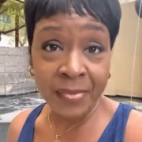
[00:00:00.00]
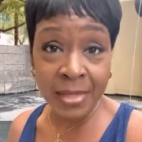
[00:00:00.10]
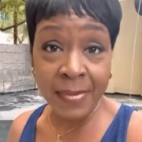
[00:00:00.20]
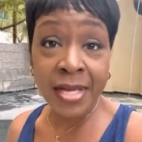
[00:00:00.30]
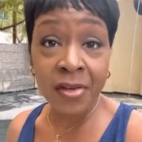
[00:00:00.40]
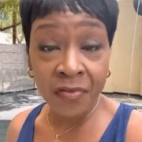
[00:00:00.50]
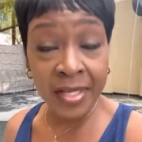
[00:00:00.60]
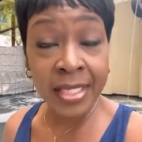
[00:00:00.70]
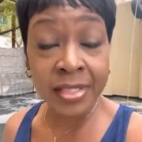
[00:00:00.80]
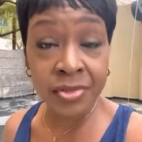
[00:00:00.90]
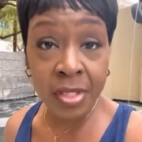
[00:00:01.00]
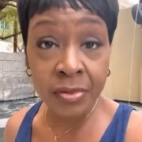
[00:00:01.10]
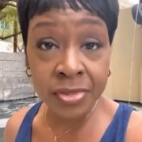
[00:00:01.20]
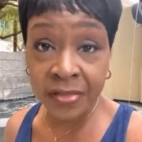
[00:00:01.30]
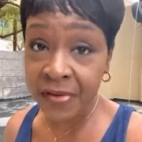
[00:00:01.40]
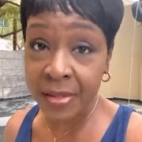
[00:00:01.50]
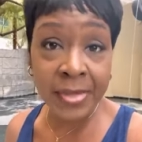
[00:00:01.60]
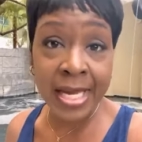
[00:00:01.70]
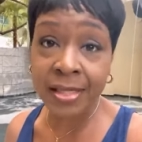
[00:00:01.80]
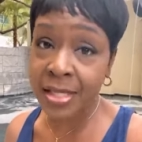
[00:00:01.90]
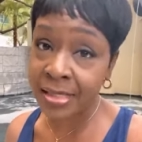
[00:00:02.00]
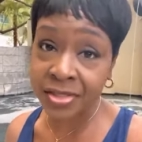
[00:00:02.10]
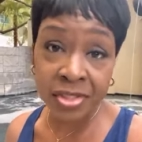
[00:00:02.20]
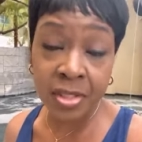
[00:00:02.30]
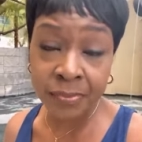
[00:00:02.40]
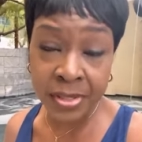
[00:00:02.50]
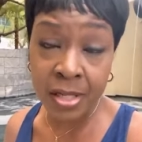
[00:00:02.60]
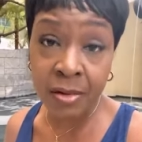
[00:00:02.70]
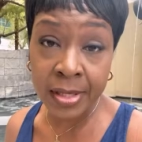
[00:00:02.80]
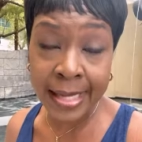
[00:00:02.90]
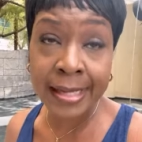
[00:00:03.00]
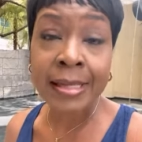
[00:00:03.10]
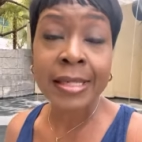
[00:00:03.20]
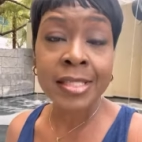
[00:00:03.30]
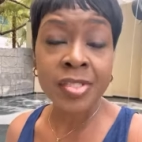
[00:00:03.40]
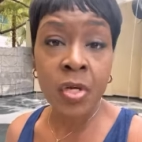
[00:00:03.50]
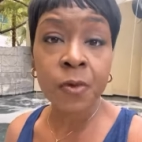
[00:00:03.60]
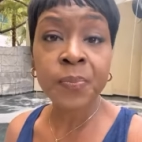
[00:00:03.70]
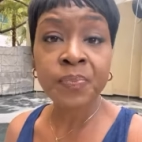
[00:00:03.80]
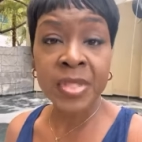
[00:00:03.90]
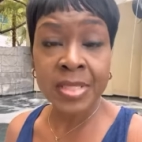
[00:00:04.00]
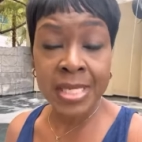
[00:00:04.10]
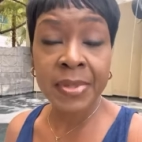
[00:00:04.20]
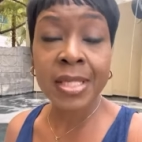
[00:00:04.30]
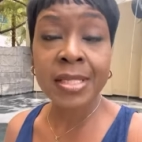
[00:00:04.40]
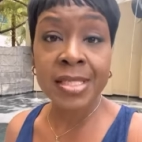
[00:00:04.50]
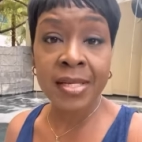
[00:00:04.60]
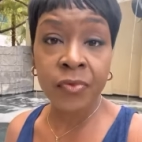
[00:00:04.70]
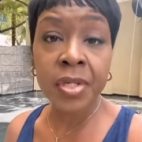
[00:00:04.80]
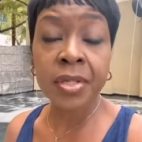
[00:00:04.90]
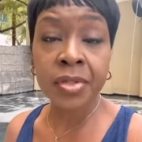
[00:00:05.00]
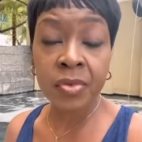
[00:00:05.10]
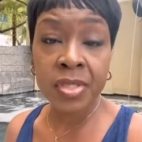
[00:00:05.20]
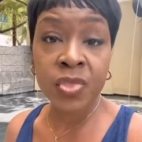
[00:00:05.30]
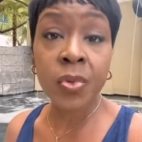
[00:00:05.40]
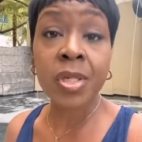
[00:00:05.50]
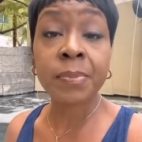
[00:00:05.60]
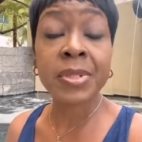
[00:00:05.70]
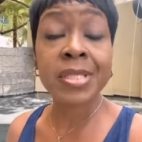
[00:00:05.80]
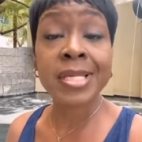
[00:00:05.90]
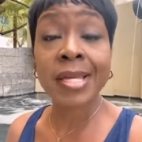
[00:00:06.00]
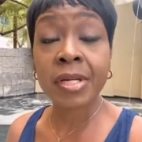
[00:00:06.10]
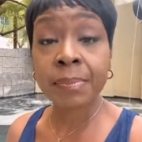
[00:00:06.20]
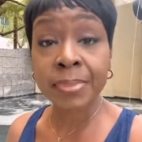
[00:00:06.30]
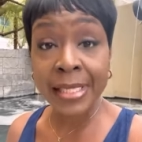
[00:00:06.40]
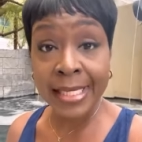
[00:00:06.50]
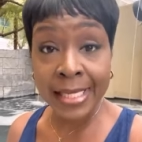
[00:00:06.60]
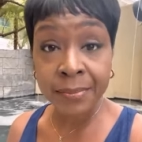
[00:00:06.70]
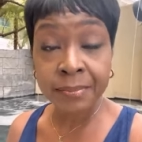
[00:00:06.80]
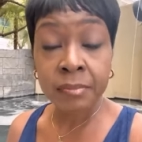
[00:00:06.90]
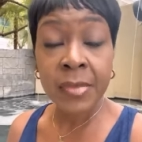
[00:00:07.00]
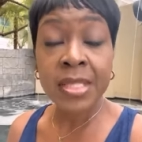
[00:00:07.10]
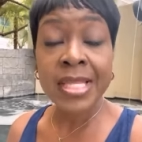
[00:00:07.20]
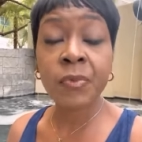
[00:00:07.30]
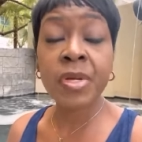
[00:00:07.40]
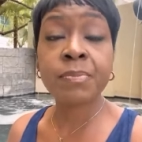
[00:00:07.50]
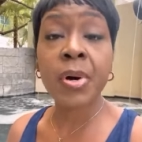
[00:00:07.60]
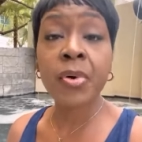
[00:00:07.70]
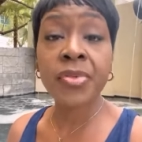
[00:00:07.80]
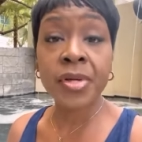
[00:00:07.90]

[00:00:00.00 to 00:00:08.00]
Am I your financial coach? If I'm not, I should be, okay? So say, because if we're going to do this, we're going to put together a plan that we both